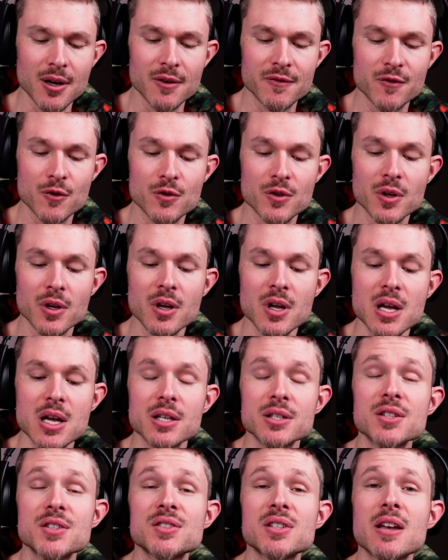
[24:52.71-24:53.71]

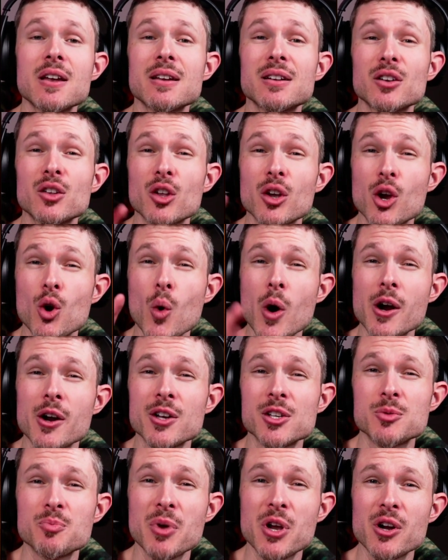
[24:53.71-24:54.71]
In an
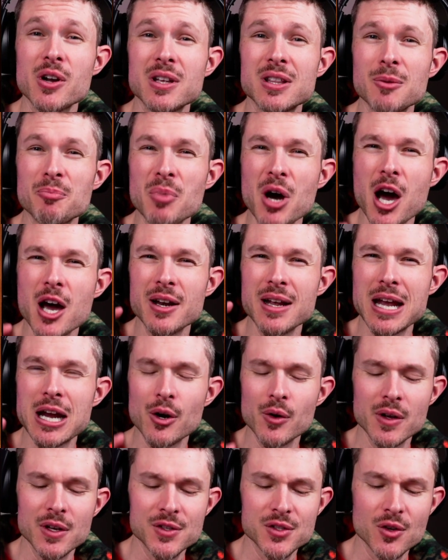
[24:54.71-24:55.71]
Aquarius period, the body
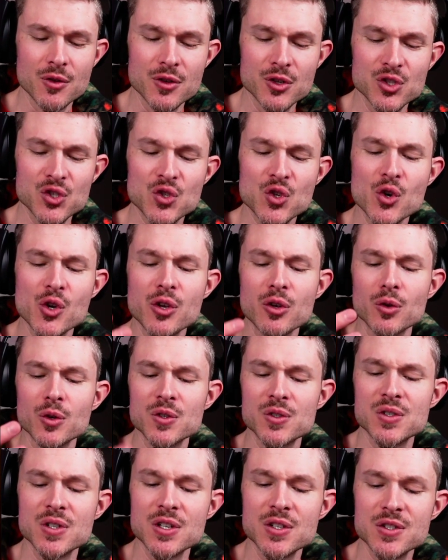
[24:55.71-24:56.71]
areas are the circular
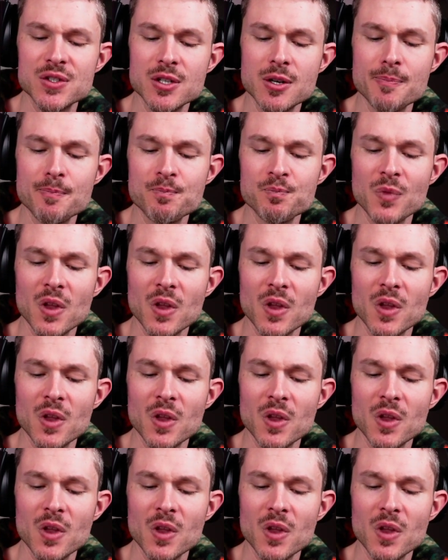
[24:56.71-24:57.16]
system,